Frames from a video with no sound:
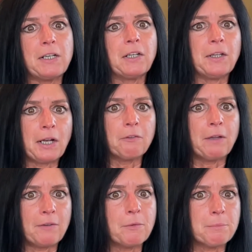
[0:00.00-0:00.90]
a lot of
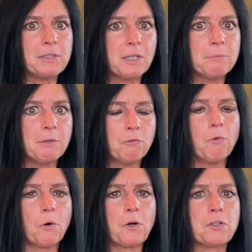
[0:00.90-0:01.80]
haven't been done
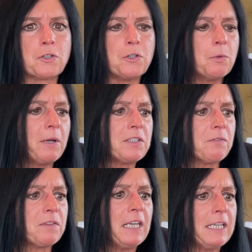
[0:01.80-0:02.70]
before or new ways of
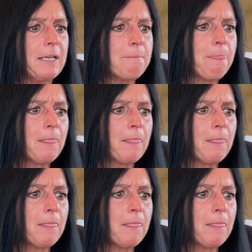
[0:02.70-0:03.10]
thinking.